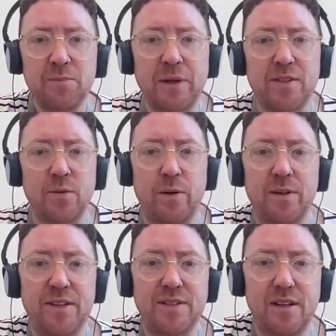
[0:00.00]
Because the
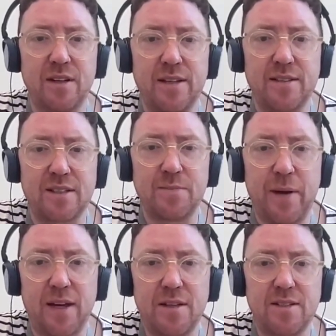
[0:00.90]
Whitworth is a
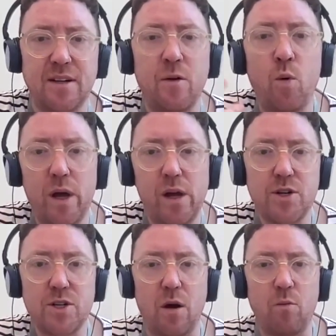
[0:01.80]
space and a
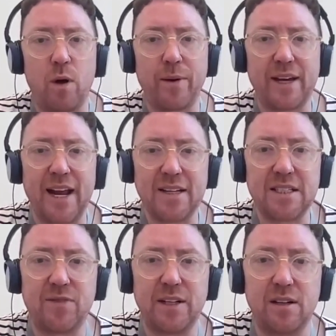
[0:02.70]
workshop where we can
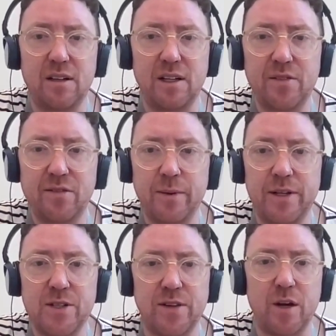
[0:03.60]
actively learn from each